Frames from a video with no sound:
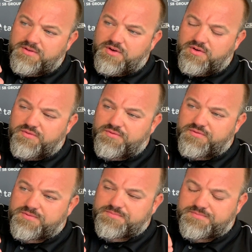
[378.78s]
of
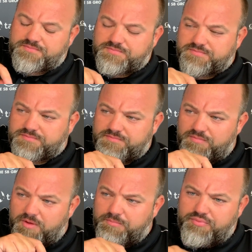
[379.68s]

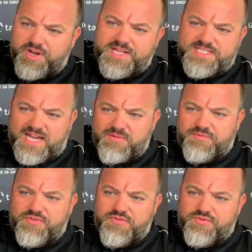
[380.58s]
bringing
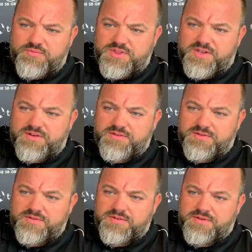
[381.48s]
talent through from within.
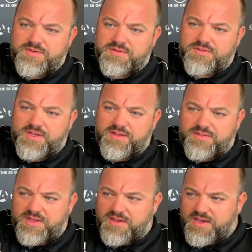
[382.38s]
They
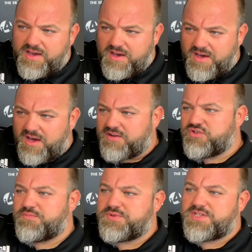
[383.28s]
they're
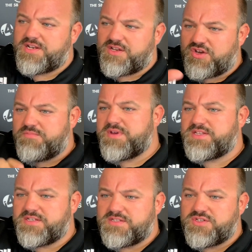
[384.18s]
hundred percent
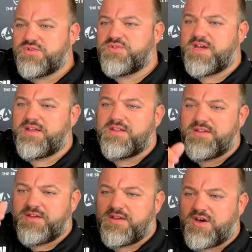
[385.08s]
committed to that
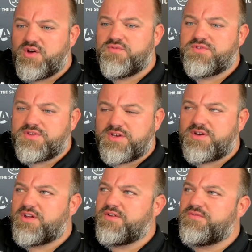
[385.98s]
over the
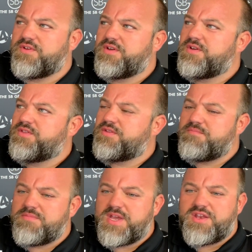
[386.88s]
kind of the
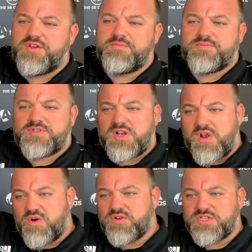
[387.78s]
medium to
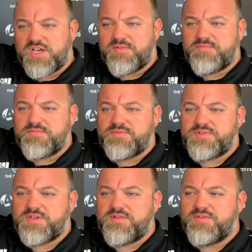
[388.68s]
long term.
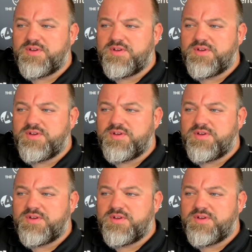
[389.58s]
So